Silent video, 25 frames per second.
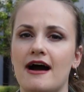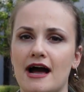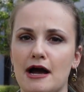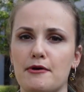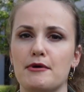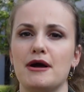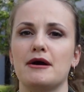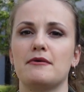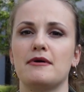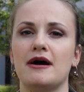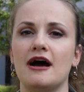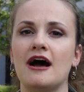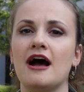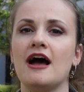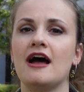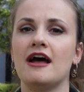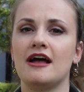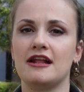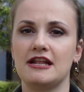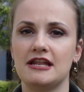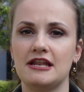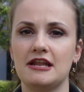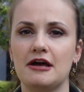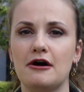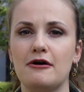However,
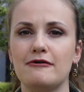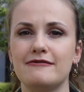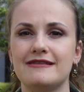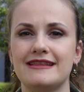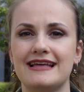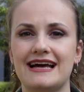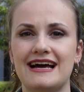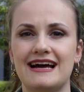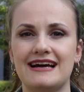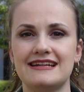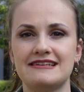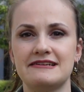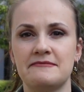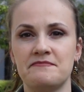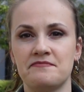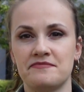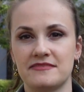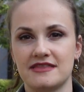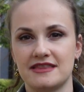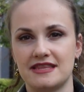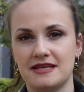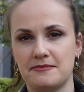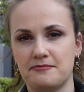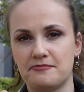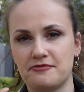know that
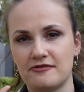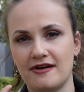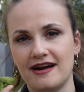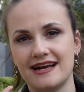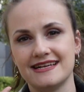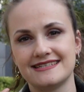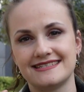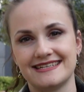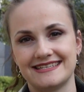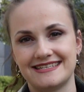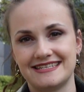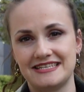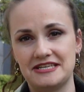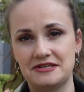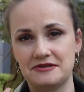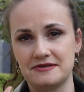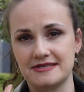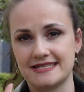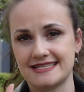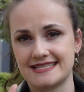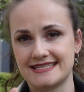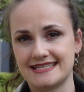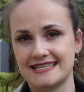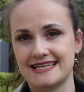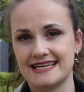the price that
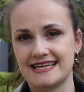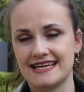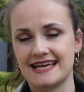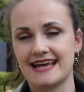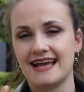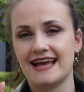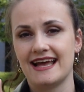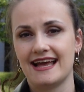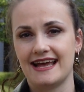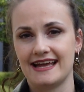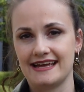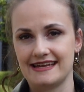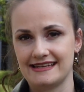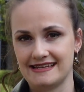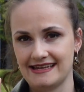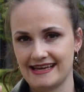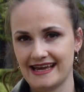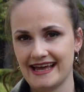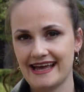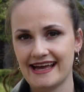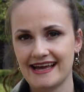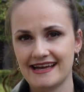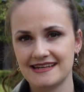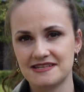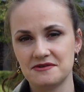you see in
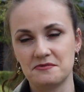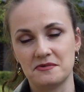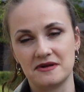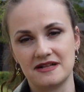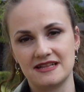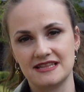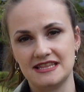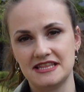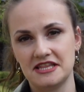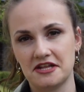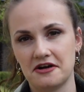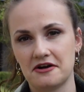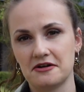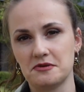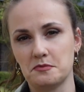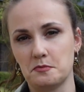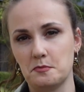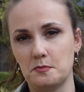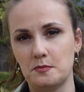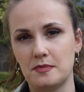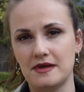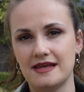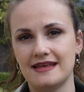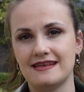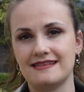the ad will
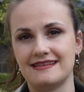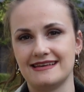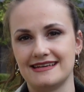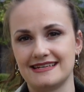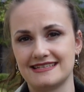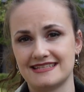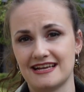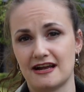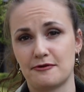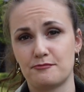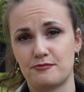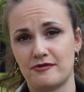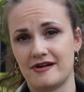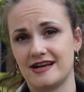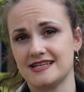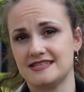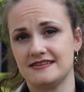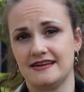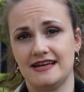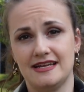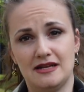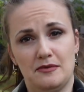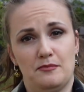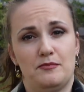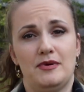not be the exact
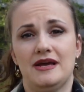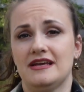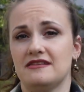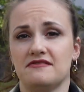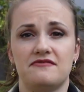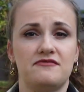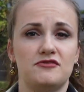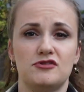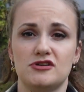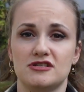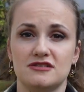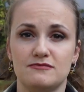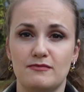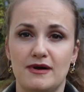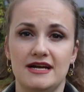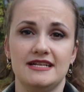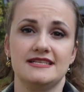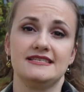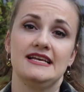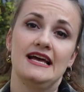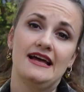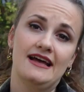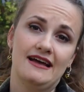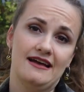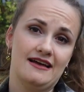price you're gonna pay the first
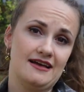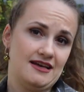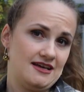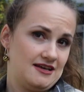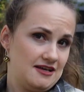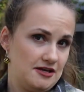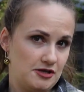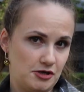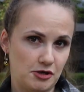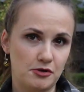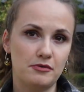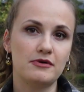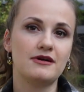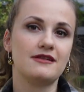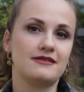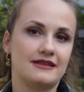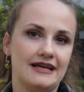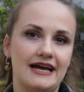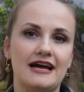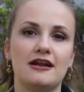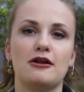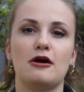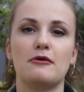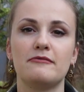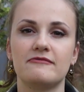month. You will
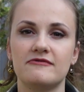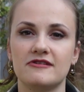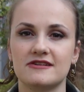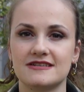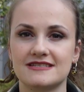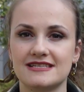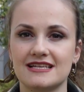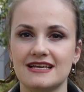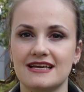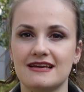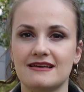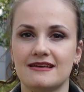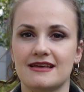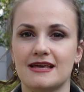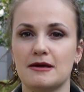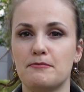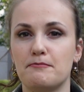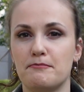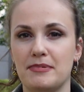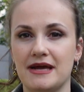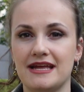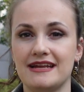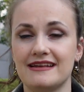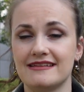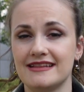then obviously
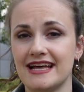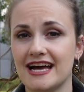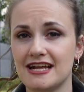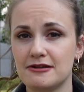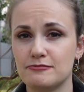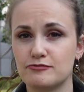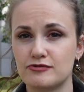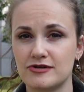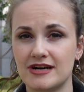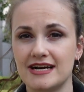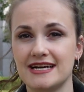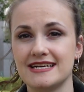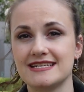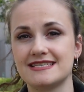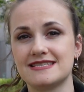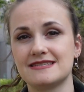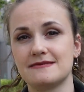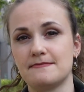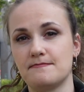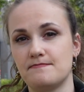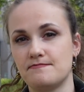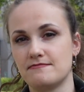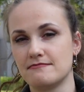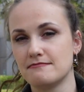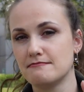keep paying that
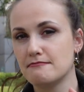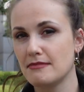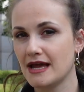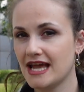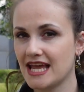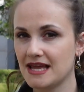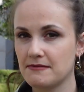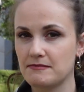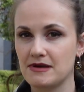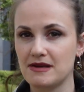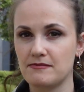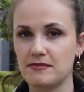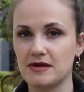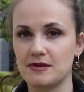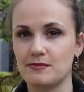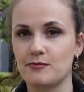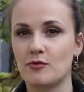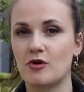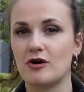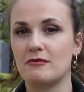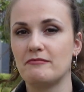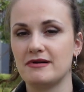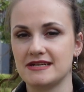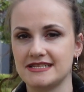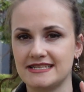price, maybe a bit
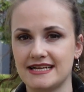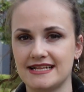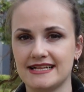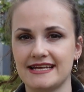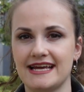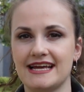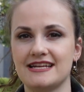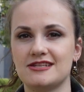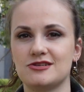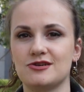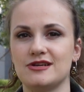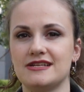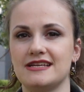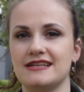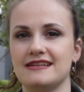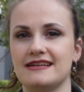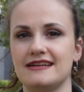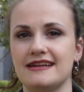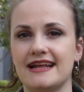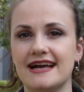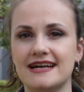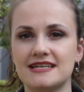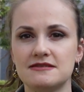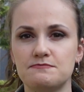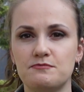more, but I'll get to it in
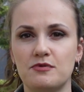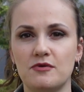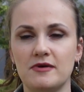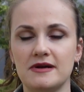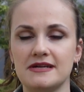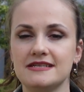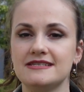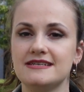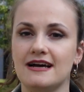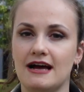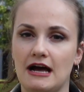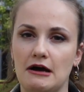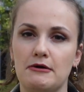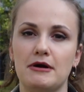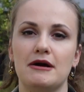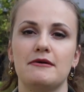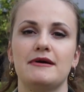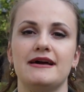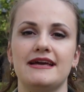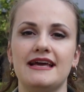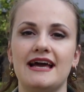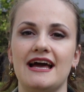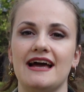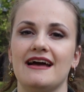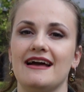the next point.
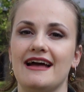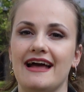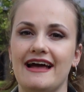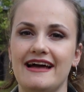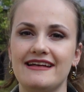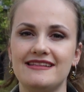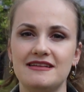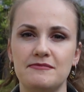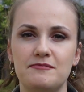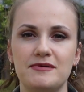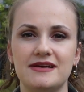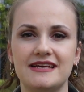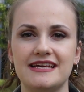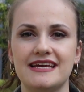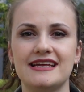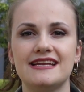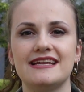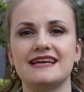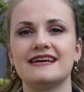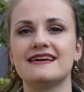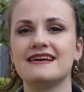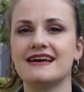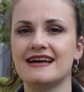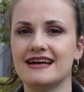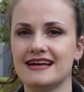However, yeah, at the
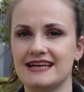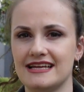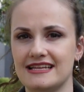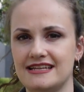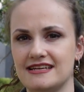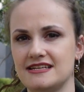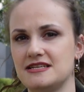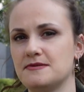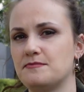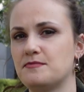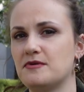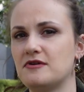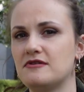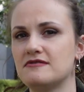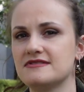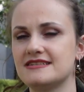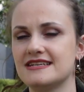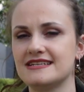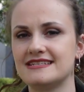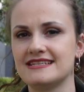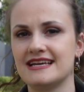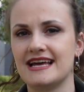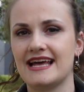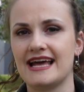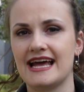beginning, the
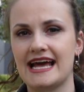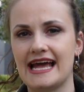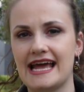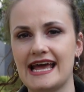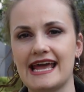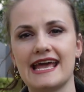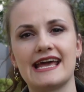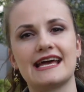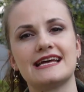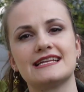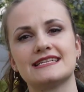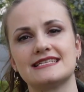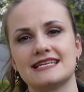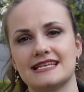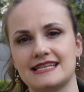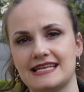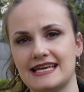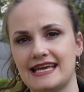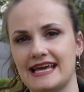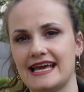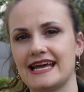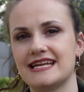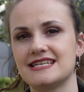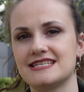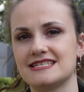deposit and
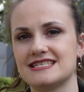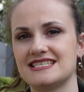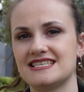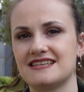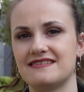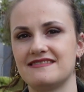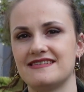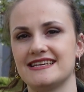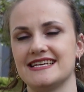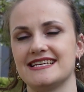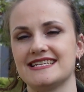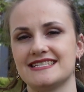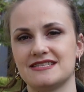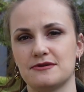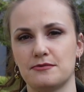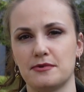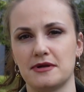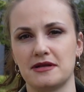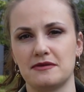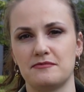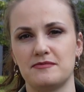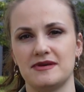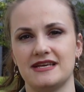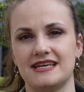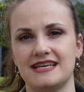the agency fees
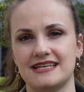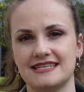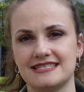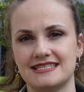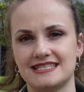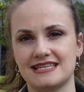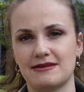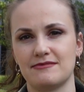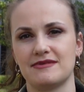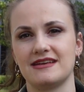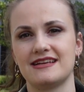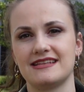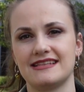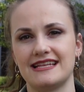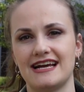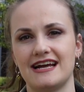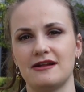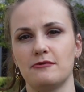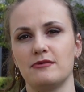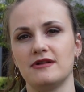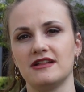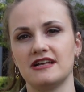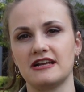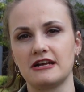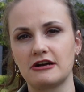will be something
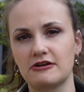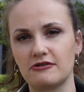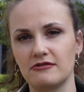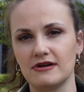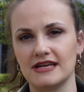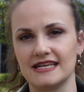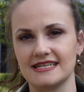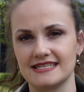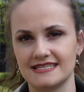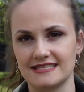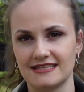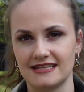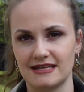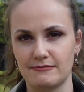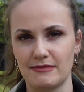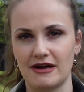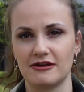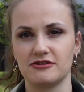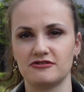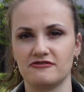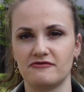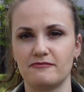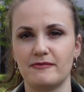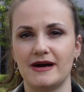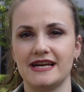that will increase the
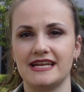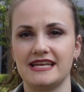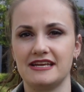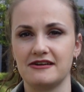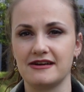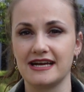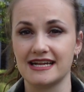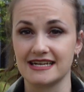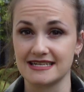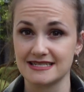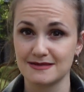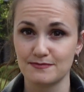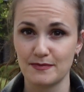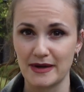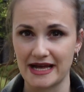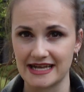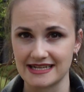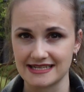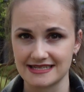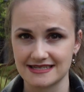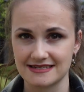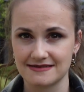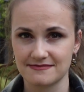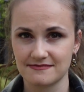amount of money you're gonna spend.